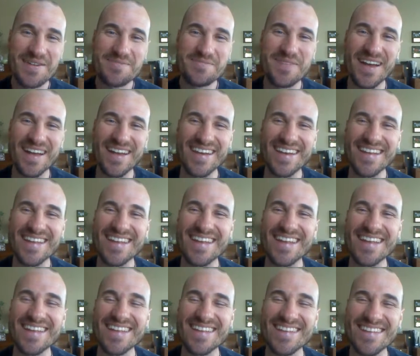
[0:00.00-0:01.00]
But
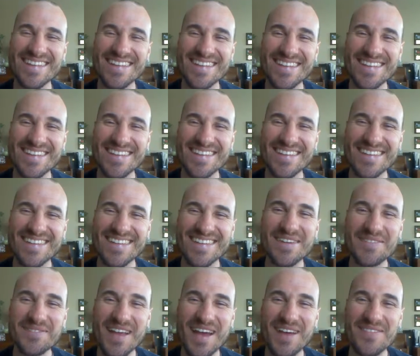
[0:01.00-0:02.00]

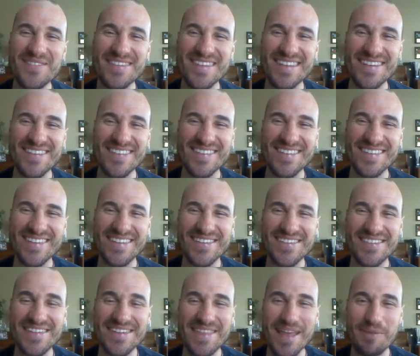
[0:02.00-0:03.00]
sometimes, you can
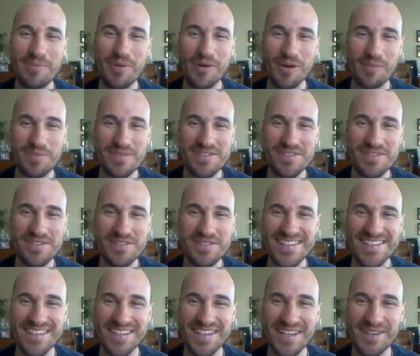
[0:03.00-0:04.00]
see that poor
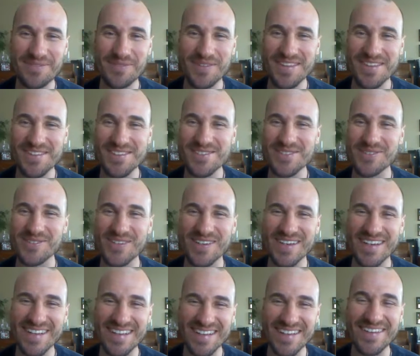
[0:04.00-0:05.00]
representation come with a
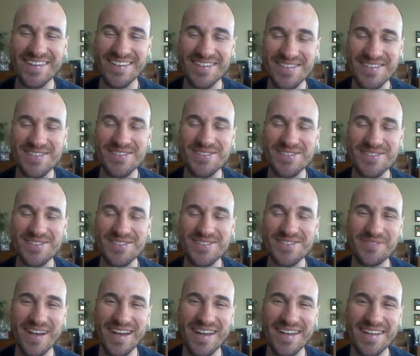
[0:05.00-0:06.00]
story. Here's a story
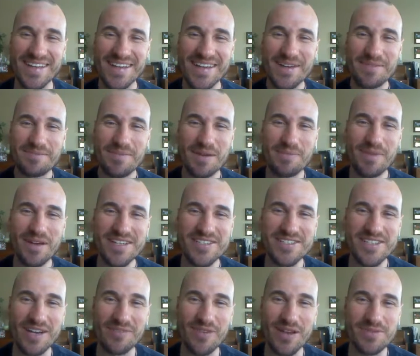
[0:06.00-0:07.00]
that my buddy
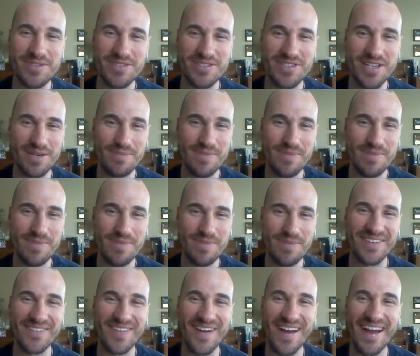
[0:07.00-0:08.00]
John Webster shared about his
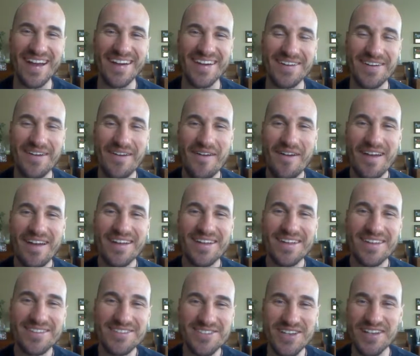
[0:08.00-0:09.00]
son Ryder.
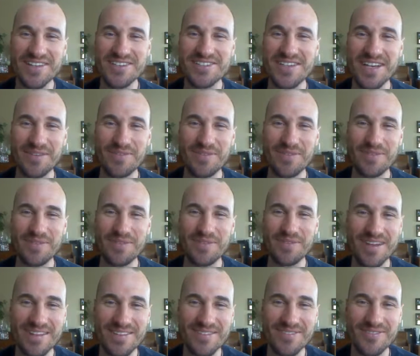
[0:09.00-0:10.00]
John shared
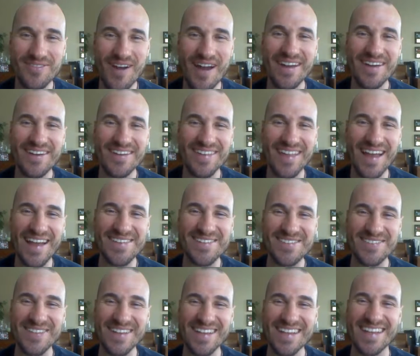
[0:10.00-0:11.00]
with Ryder
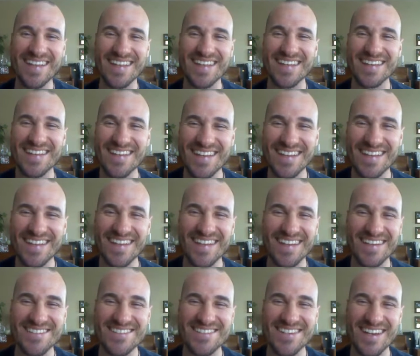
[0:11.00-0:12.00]
last week,
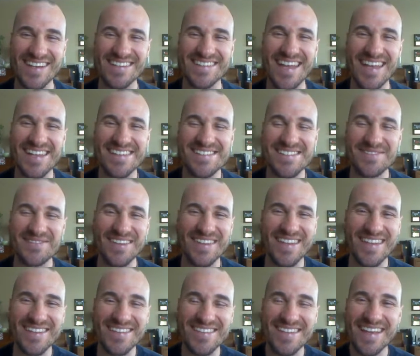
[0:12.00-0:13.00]
and John texted me
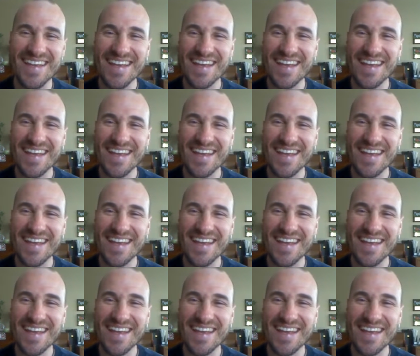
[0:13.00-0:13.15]
this.